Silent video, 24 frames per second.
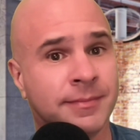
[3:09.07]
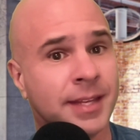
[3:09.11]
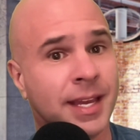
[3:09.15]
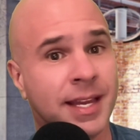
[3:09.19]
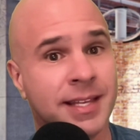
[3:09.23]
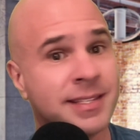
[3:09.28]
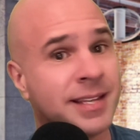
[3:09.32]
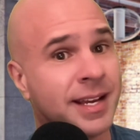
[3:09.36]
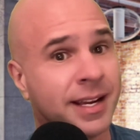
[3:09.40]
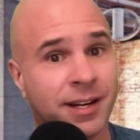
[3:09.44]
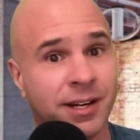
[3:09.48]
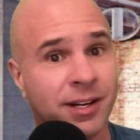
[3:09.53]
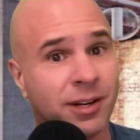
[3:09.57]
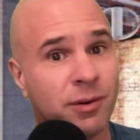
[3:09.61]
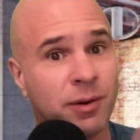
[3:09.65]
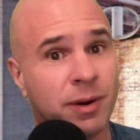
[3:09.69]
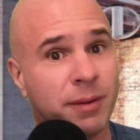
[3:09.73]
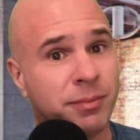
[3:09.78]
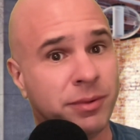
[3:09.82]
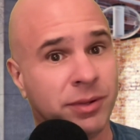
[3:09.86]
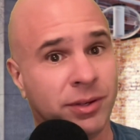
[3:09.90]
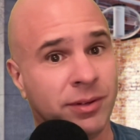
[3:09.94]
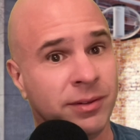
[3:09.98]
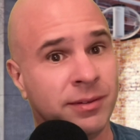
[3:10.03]
it's not going to go
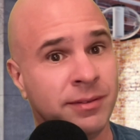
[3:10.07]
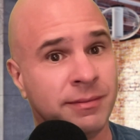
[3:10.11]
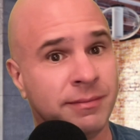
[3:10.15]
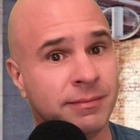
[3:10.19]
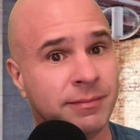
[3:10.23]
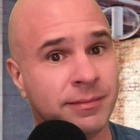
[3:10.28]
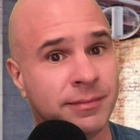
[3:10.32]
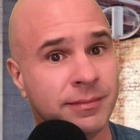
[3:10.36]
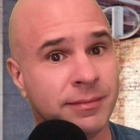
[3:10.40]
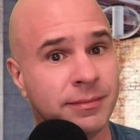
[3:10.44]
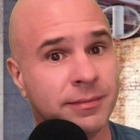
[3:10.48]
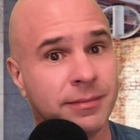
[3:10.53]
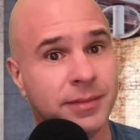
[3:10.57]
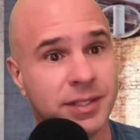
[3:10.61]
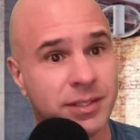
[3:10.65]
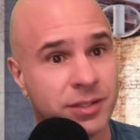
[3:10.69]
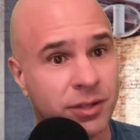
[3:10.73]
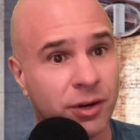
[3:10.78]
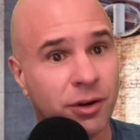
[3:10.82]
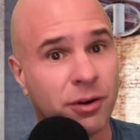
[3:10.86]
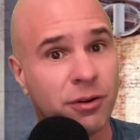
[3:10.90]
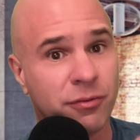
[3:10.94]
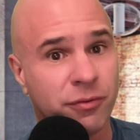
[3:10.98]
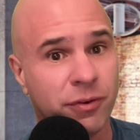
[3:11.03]
up, dude. It's
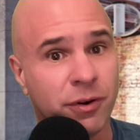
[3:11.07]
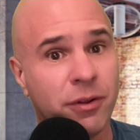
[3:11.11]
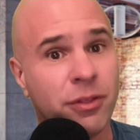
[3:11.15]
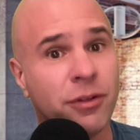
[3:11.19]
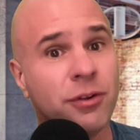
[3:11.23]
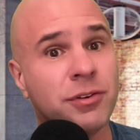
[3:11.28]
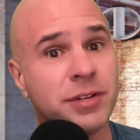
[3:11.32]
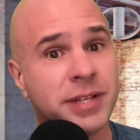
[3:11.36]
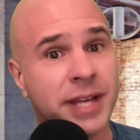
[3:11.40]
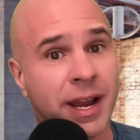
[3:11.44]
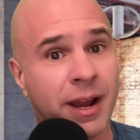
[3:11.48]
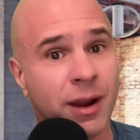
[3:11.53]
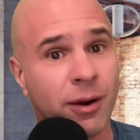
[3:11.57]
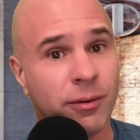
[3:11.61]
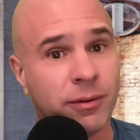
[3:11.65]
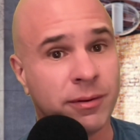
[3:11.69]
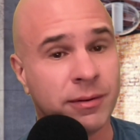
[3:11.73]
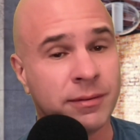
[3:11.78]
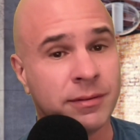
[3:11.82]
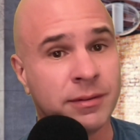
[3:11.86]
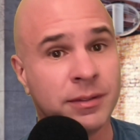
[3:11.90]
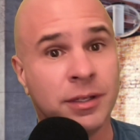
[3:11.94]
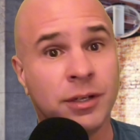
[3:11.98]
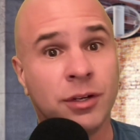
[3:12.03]
going to go further down,
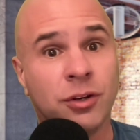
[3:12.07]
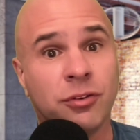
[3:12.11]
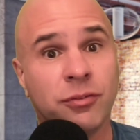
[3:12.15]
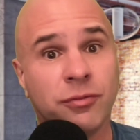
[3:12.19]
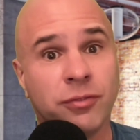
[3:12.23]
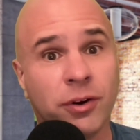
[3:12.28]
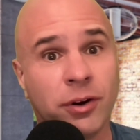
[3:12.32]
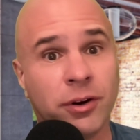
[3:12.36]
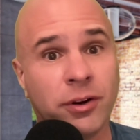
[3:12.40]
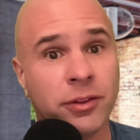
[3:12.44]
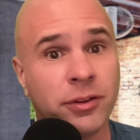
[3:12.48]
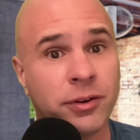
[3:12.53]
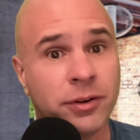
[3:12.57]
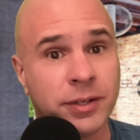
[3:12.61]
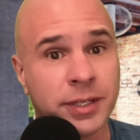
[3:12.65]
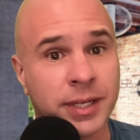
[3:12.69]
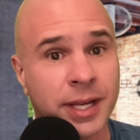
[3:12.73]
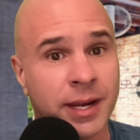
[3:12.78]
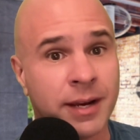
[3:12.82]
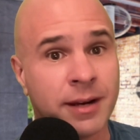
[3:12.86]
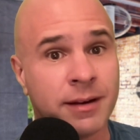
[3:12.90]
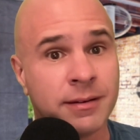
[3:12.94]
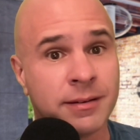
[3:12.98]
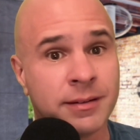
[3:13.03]
further
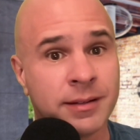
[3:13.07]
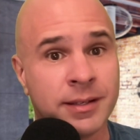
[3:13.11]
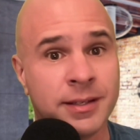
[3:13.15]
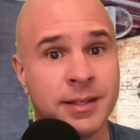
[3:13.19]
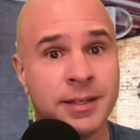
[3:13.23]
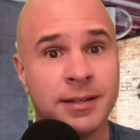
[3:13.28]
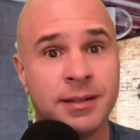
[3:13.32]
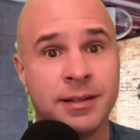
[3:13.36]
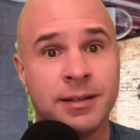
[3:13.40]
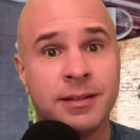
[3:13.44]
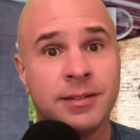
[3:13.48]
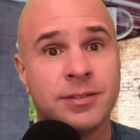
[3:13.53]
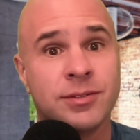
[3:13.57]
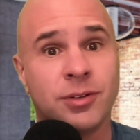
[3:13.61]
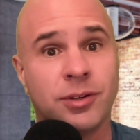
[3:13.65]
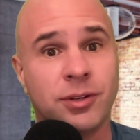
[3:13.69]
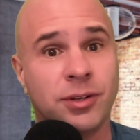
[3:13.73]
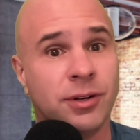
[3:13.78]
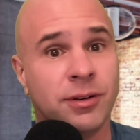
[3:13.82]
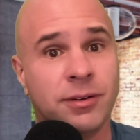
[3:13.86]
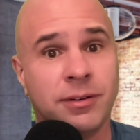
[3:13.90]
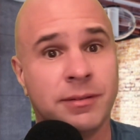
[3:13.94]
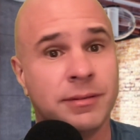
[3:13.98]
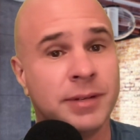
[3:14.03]
down. So
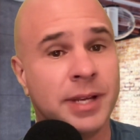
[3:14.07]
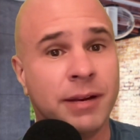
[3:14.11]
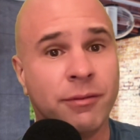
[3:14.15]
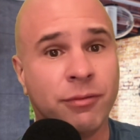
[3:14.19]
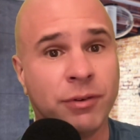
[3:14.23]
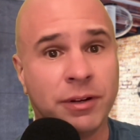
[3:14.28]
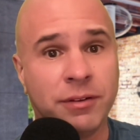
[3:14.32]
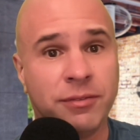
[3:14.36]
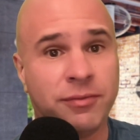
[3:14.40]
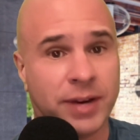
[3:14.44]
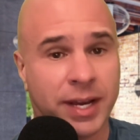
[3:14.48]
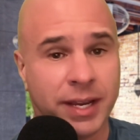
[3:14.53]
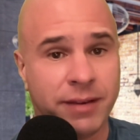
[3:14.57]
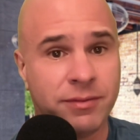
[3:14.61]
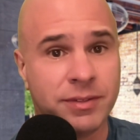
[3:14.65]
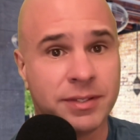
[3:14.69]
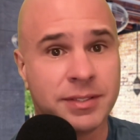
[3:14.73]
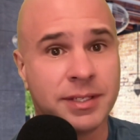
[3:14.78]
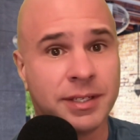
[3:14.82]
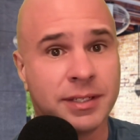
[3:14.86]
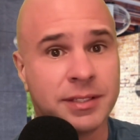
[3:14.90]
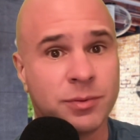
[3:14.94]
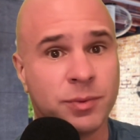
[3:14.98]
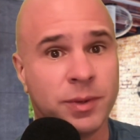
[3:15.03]
your every 5 to
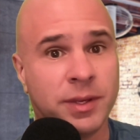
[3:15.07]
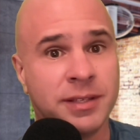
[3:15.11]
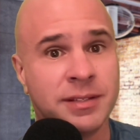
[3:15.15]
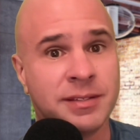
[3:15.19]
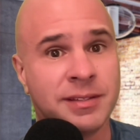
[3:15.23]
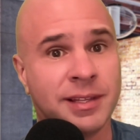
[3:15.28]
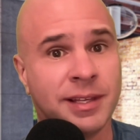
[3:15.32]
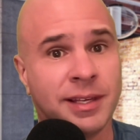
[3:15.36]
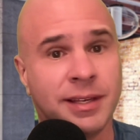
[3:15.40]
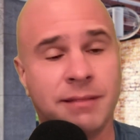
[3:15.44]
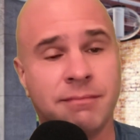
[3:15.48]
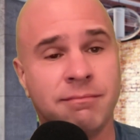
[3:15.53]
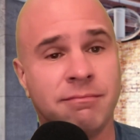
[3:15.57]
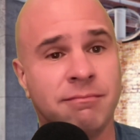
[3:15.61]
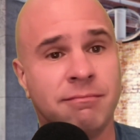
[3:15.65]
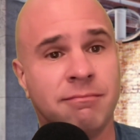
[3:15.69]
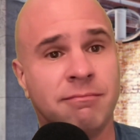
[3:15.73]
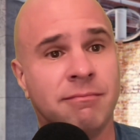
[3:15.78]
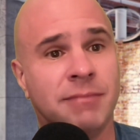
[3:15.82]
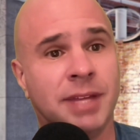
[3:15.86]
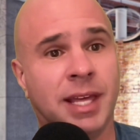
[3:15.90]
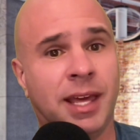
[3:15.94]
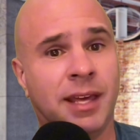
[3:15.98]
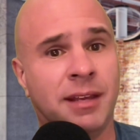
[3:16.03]
6 weeks thing,
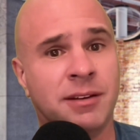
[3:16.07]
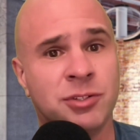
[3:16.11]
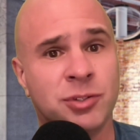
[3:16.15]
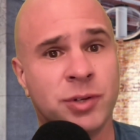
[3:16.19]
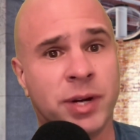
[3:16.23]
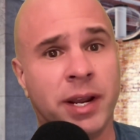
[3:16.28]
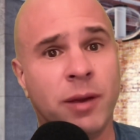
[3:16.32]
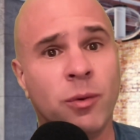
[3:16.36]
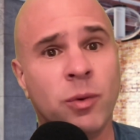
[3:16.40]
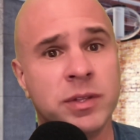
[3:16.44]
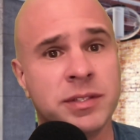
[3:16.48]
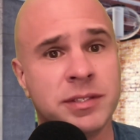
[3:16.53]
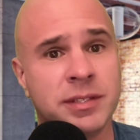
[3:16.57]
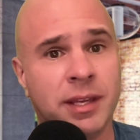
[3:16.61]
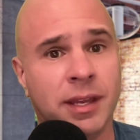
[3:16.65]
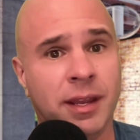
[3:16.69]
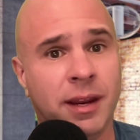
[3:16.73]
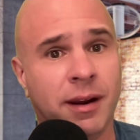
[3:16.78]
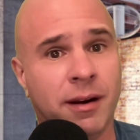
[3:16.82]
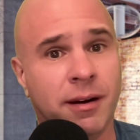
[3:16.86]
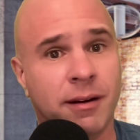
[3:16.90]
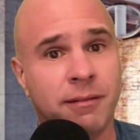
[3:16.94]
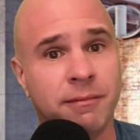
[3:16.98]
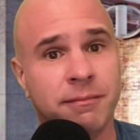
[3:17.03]
try once a
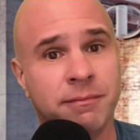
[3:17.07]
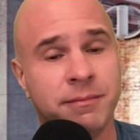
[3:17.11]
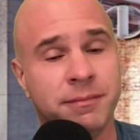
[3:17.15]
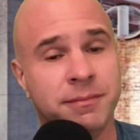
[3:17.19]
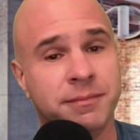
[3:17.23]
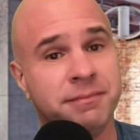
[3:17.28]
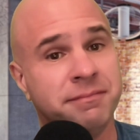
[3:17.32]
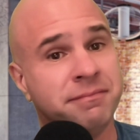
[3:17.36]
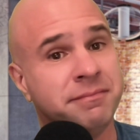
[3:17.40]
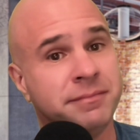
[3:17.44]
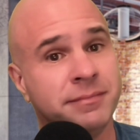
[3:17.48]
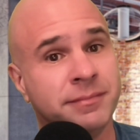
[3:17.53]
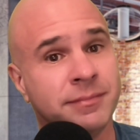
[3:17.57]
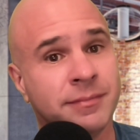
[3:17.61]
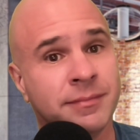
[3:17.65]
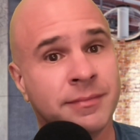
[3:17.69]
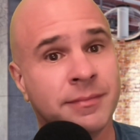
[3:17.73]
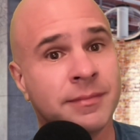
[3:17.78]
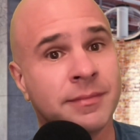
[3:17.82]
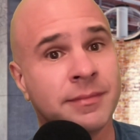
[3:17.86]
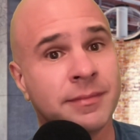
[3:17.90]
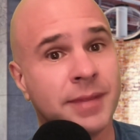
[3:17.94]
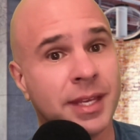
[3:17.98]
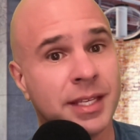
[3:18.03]
year.
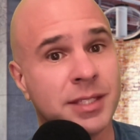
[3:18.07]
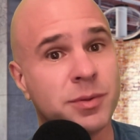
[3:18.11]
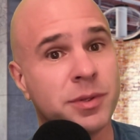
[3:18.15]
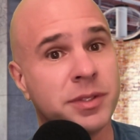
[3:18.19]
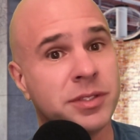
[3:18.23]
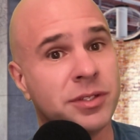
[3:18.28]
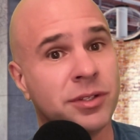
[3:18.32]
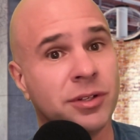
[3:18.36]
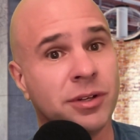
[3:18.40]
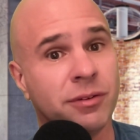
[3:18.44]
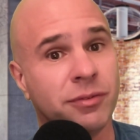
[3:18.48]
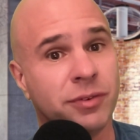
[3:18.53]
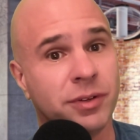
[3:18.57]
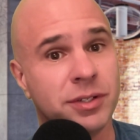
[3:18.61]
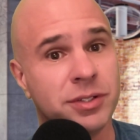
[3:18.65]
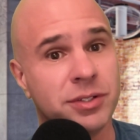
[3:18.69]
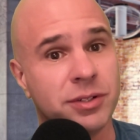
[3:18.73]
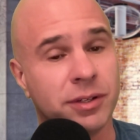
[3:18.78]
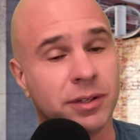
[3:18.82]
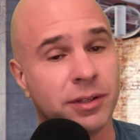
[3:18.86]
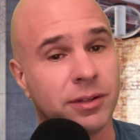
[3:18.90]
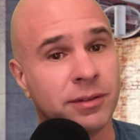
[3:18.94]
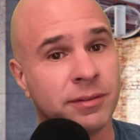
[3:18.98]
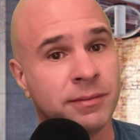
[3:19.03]
That's what's in your
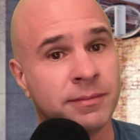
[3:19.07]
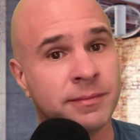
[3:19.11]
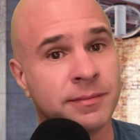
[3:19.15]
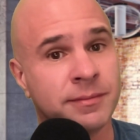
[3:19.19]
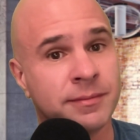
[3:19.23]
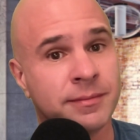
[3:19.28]
future, dude.